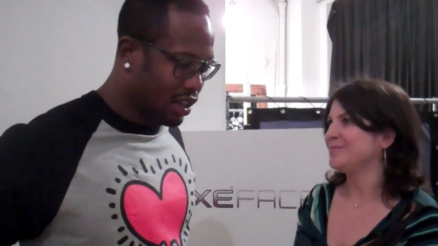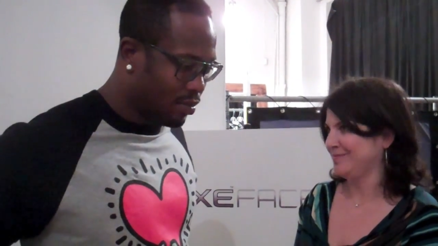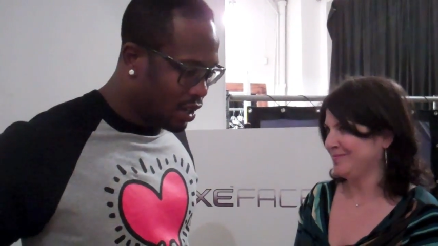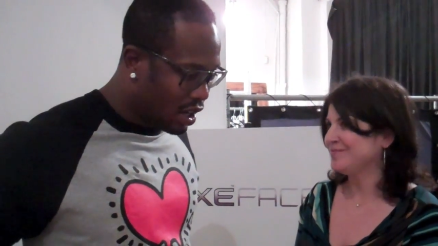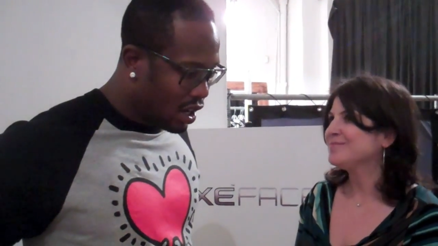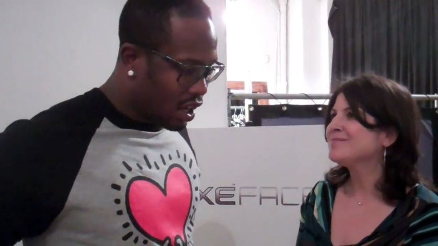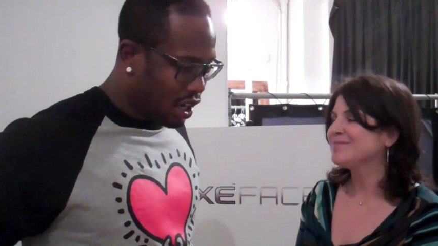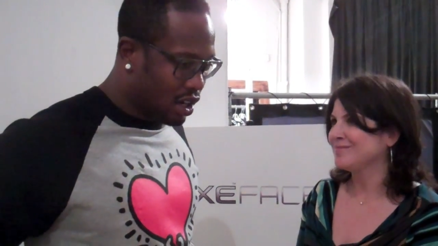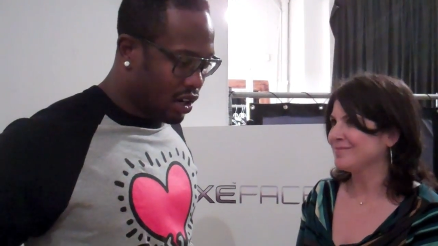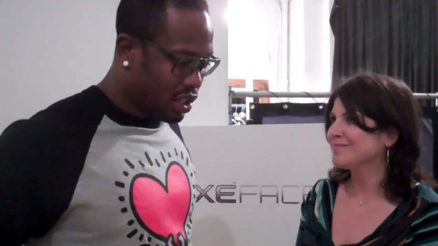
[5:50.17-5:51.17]
Speaker 1: Um, uh,
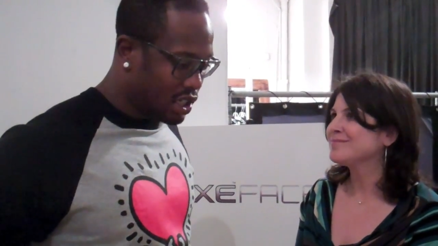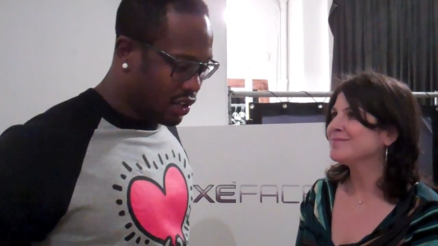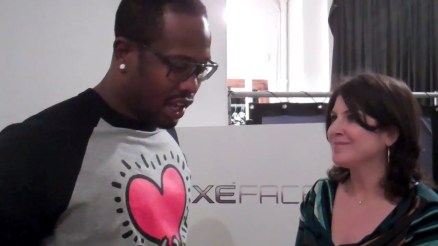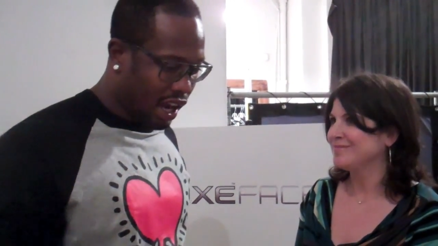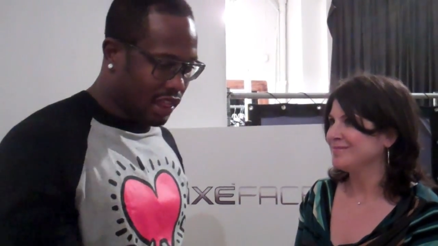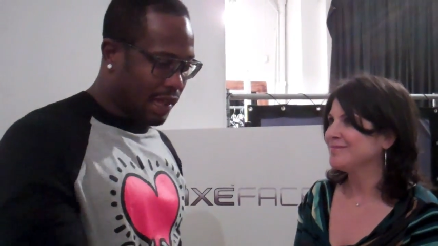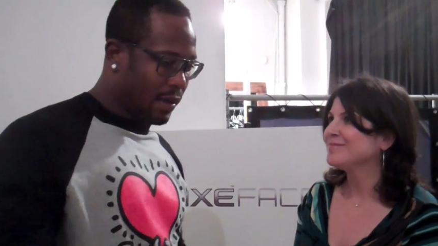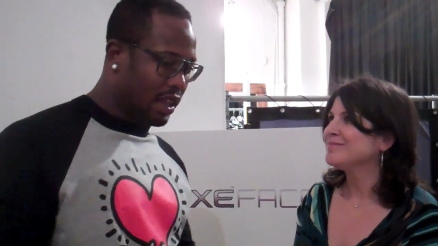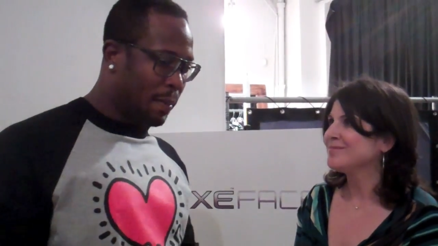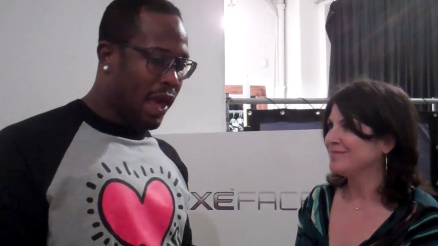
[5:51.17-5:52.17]
you know, to get out
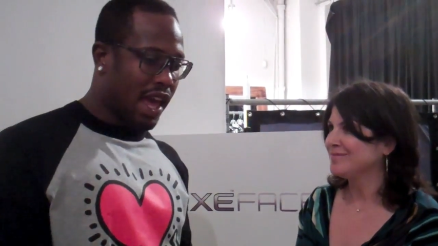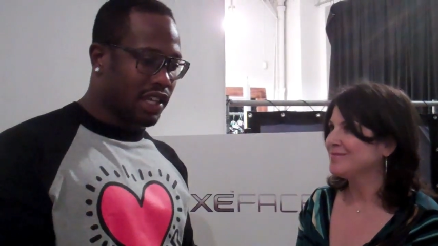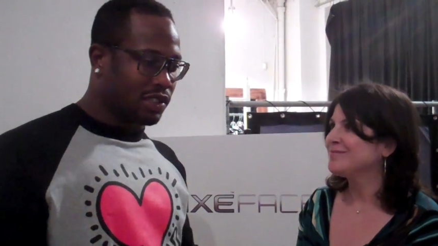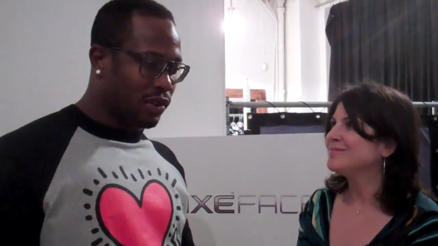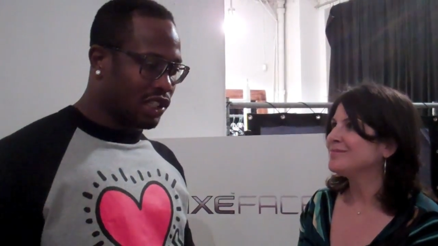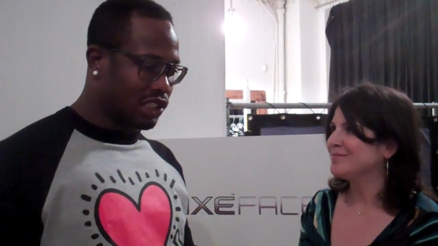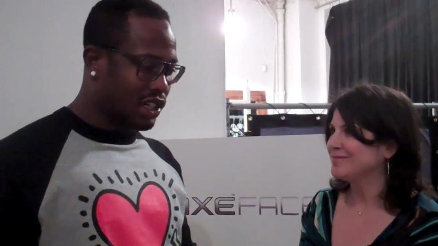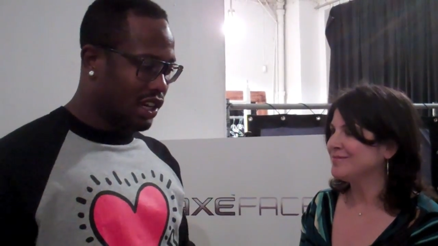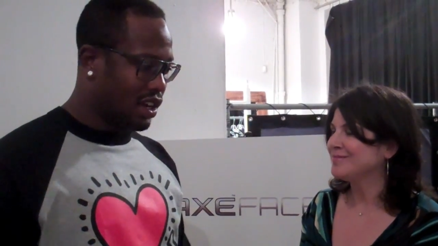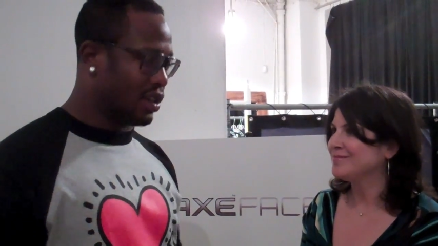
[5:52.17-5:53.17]
the, the pass rusher,
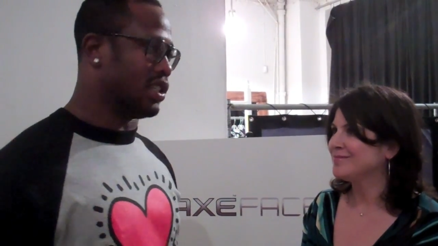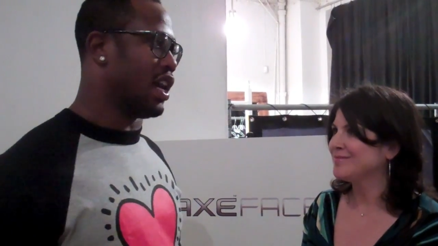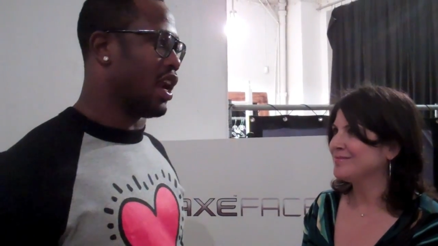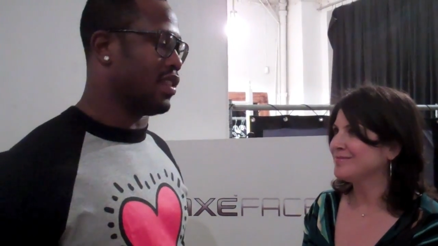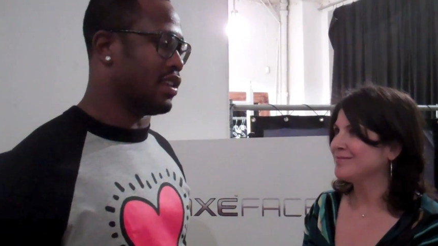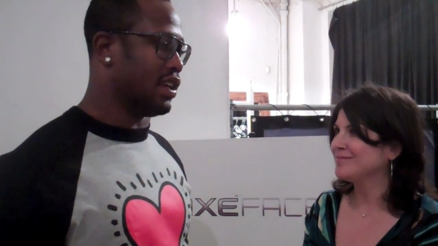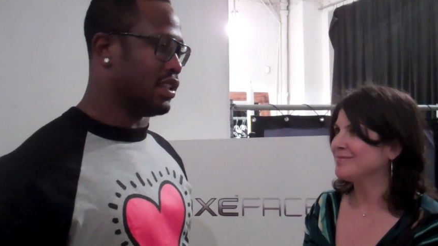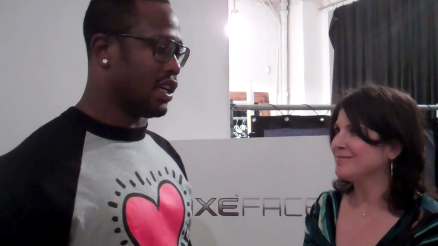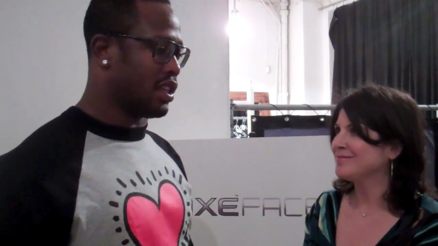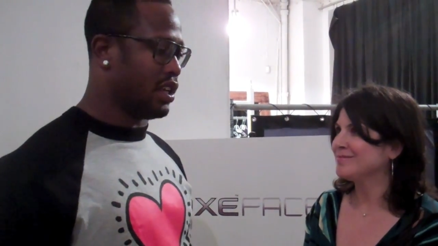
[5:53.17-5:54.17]
you know, side of
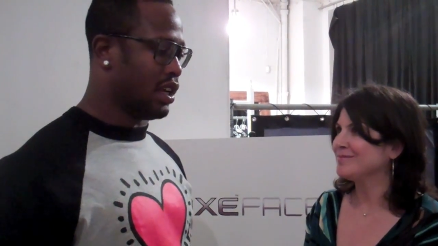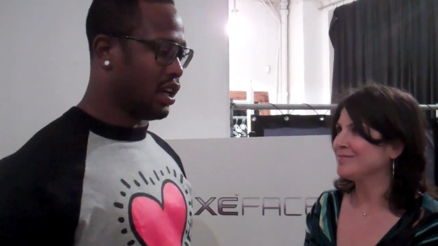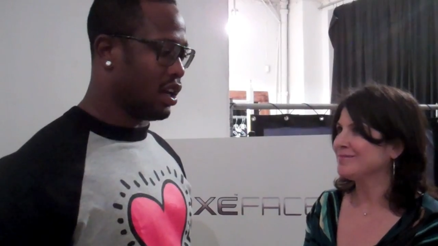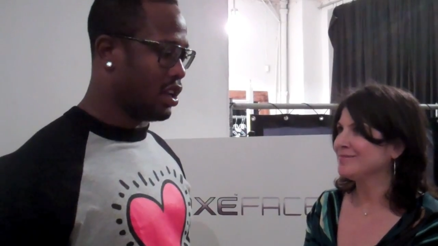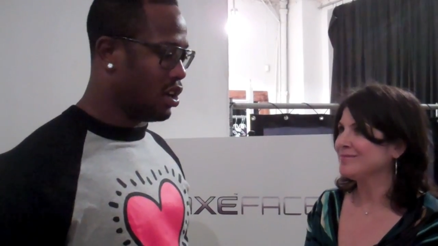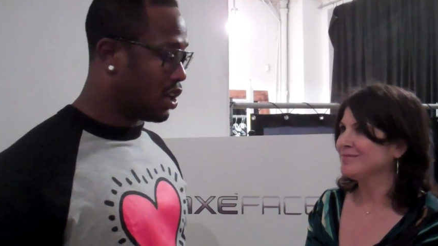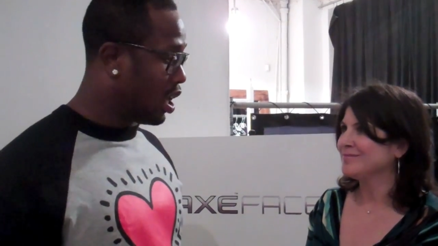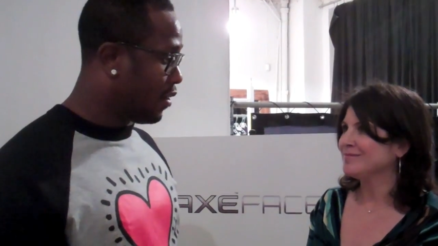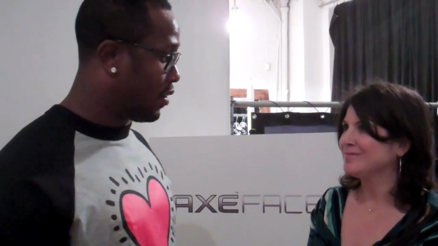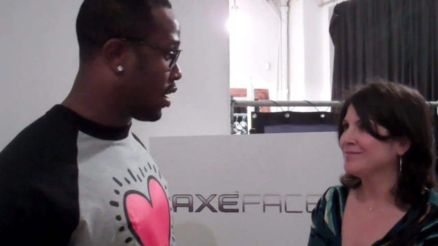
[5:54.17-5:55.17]
things, I think, uh, you know,
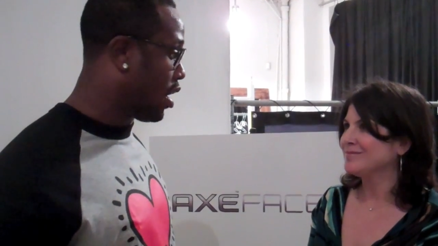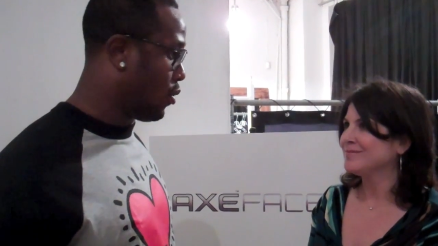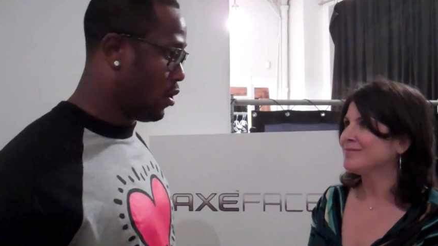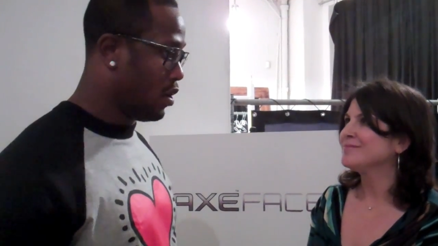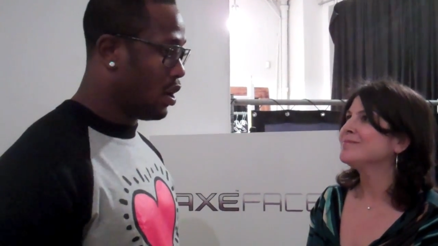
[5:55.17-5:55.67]
Kenny Vaccaro